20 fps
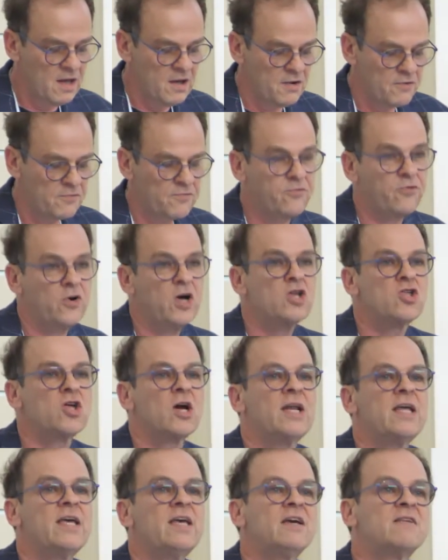
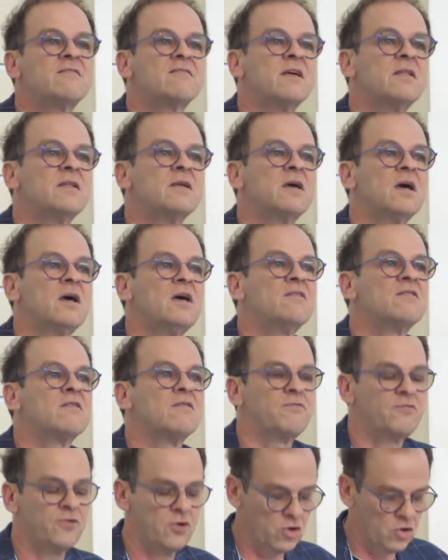Fragile X and gaze
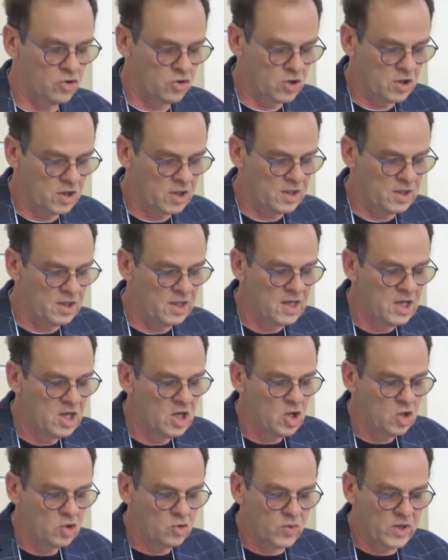aversion,
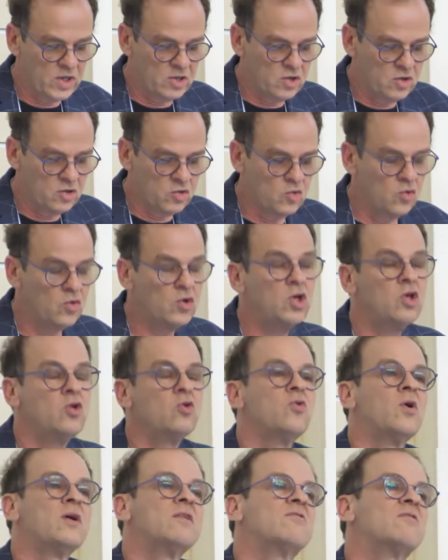
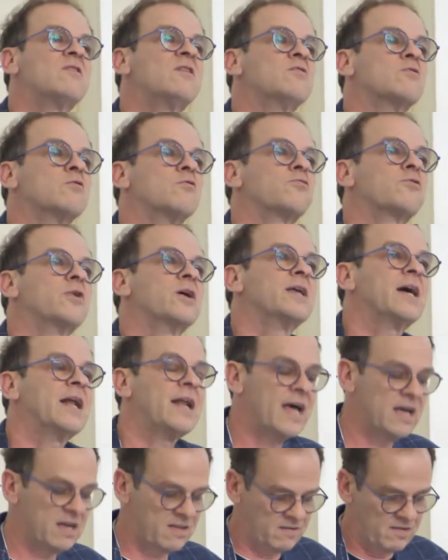22q and
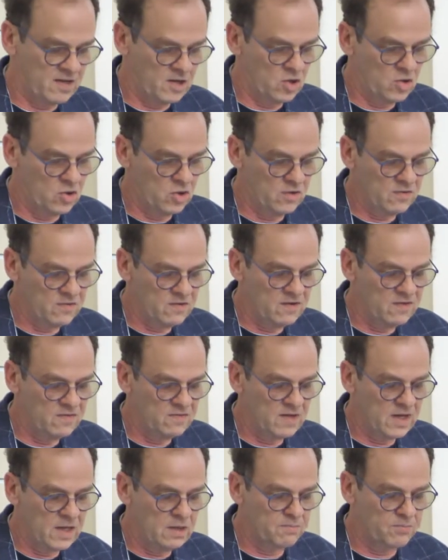schizophrenia-like
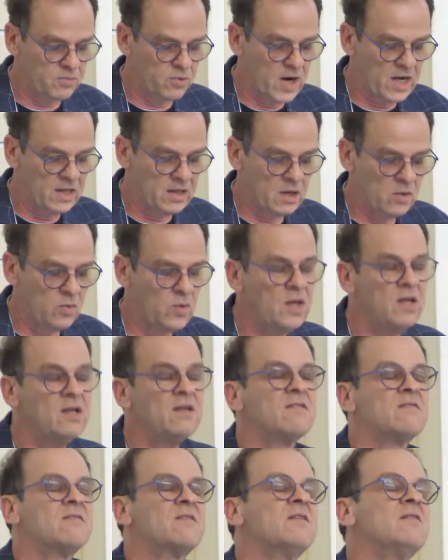psychosis, and Prader-Willi
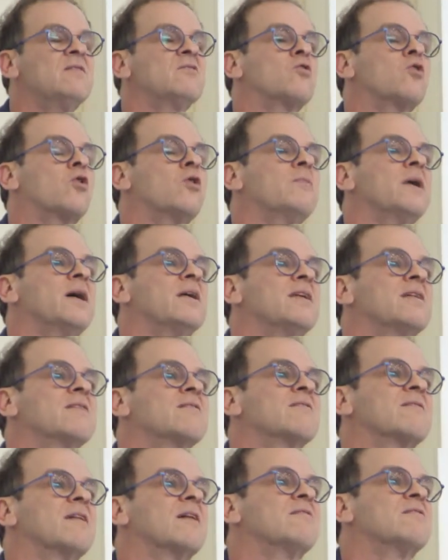syndrome and
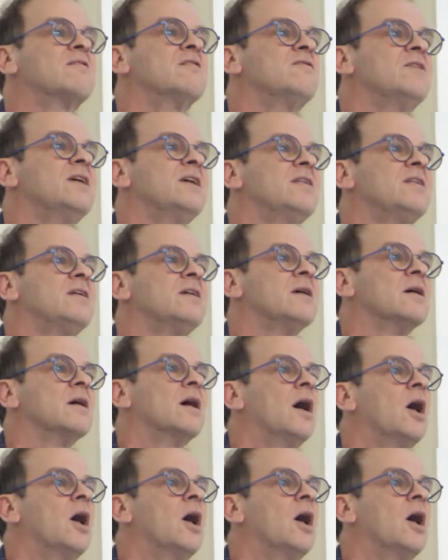excessive eating.